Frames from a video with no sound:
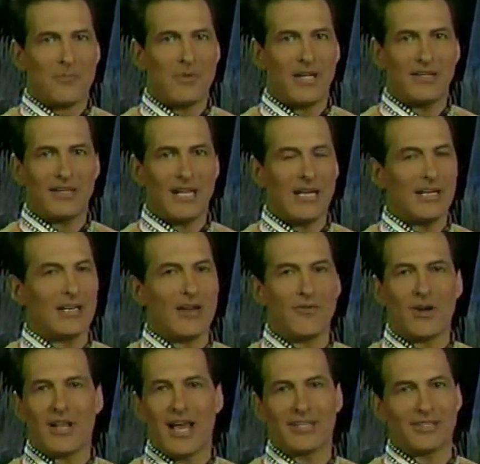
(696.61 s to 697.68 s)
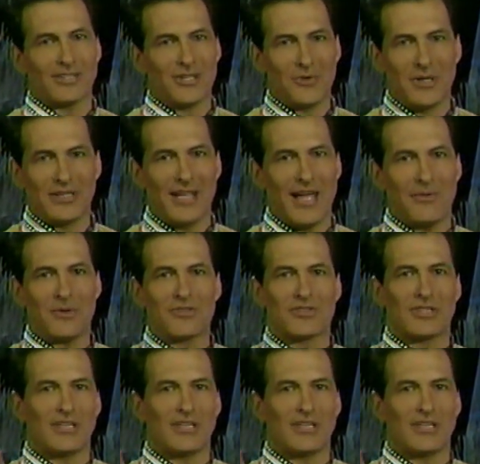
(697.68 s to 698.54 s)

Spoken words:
but they didn't give her a lot to do in that one.